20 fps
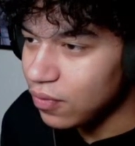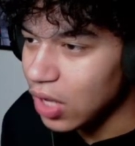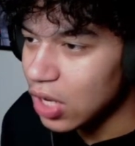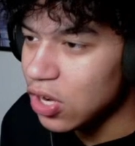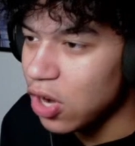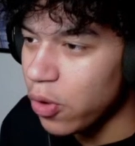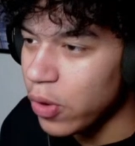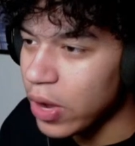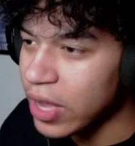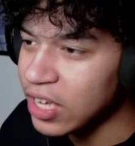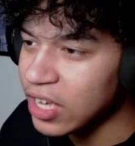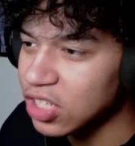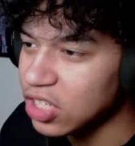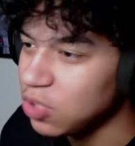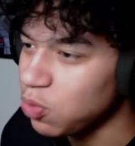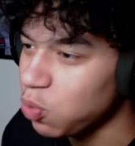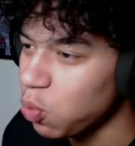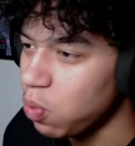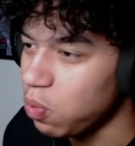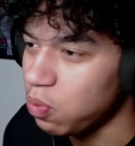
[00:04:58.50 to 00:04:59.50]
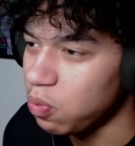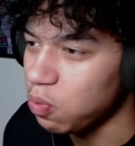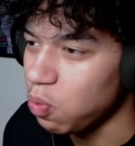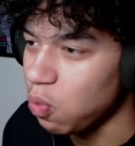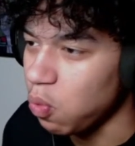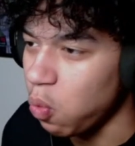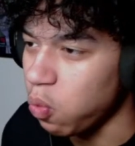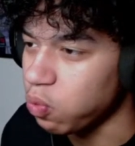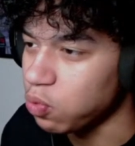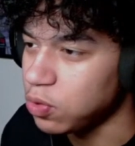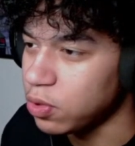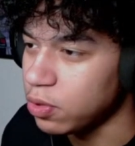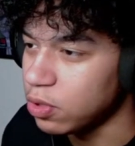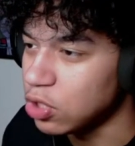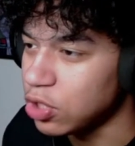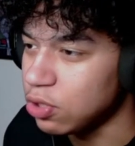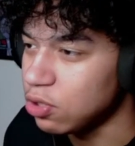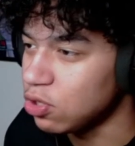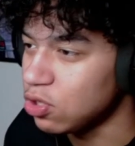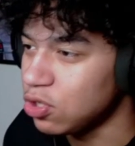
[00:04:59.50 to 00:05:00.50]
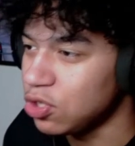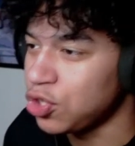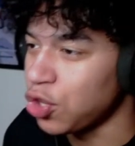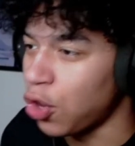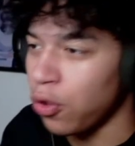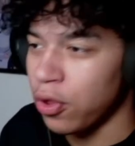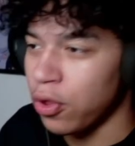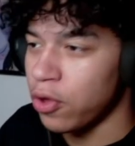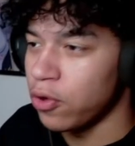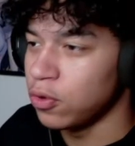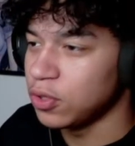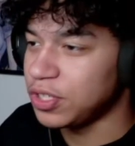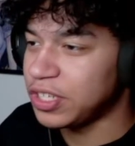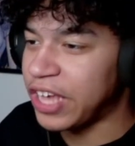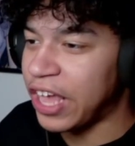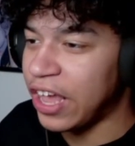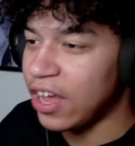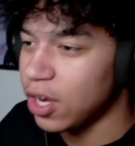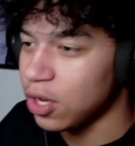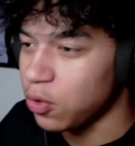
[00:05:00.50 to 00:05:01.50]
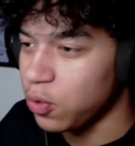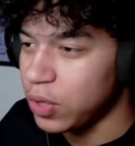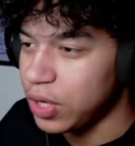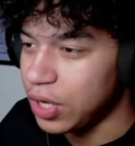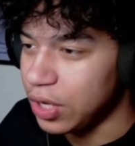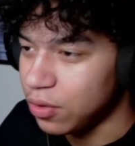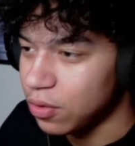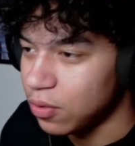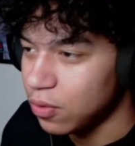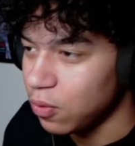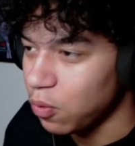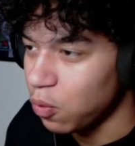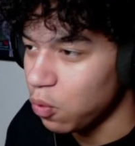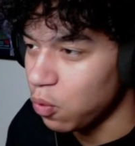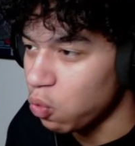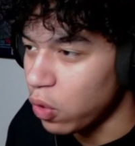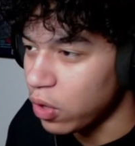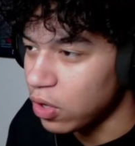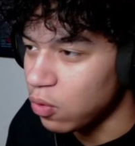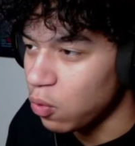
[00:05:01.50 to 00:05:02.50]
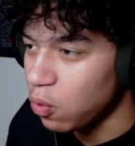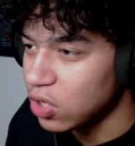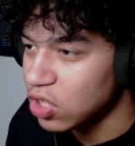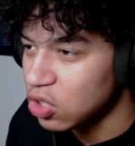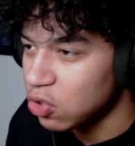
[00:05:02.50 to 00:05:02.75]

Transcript: No way, he just solos king and queen. One